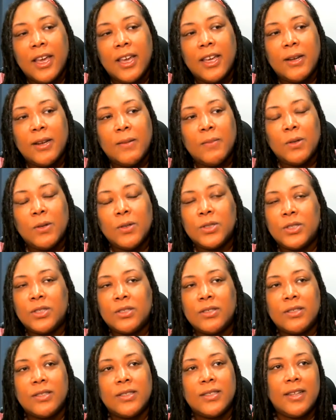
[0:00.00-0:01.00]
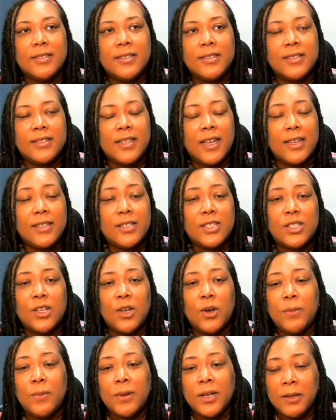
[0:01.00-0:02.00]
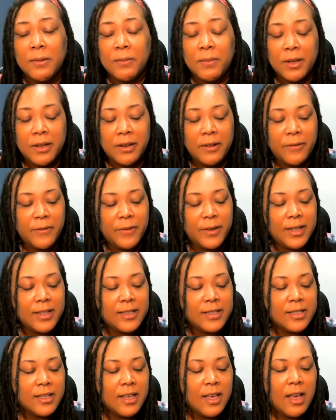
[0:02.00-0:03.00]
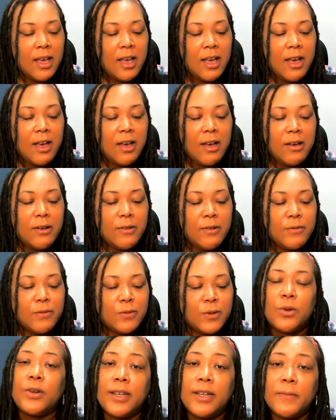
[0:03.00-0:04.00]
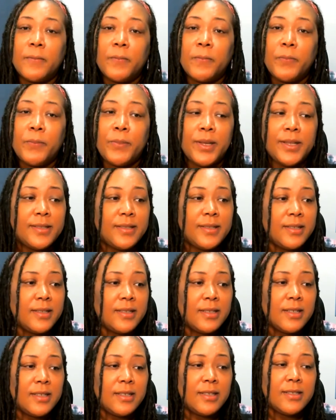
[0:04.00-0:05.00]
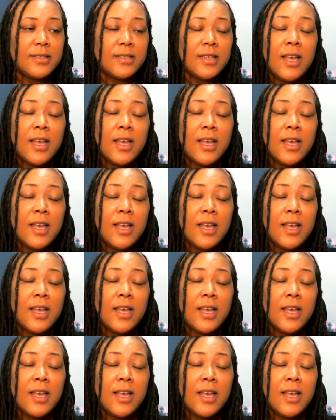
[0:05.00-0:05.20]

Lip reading: And emotional intelligence has so many benefits of restoring businesses,